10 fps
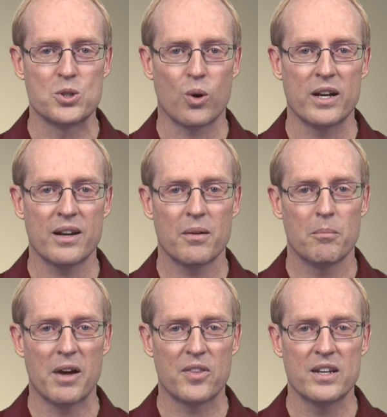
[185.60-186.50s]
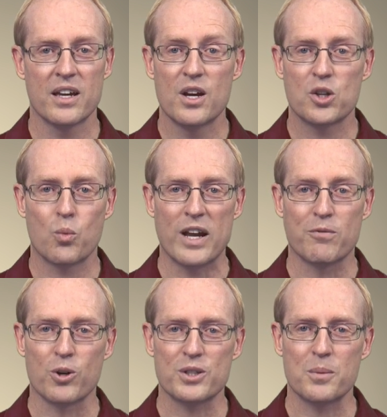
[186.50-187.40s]
join method to wait
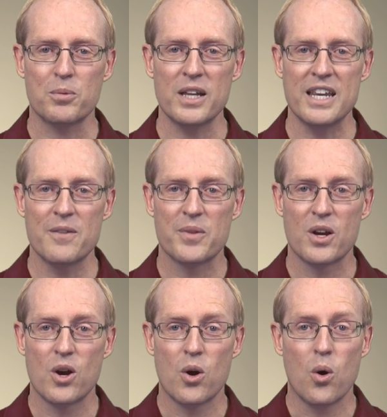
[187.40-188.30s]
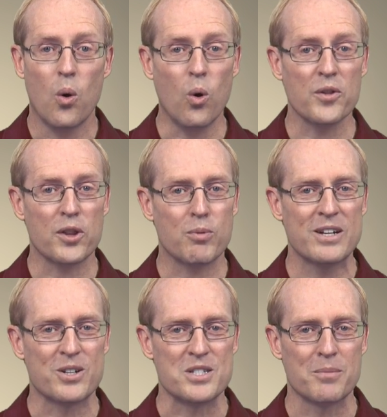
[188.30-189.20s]
for it to complete, or the
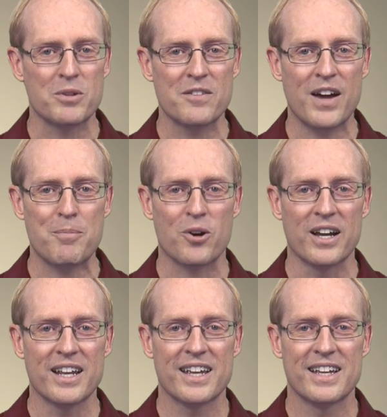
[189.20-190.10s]
thread could simply evaporate.